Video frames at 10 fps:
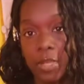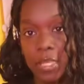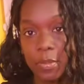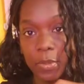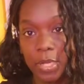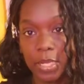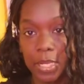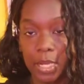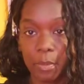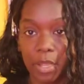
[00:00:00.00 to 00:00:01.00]
that's what I got
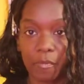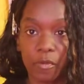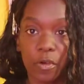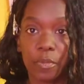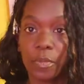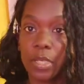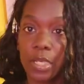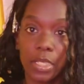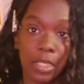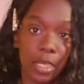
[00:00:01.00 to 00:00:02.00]
that bag for,
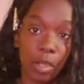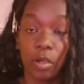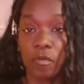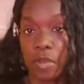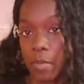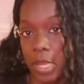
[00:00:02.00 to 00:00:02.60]
because it's not going to fit my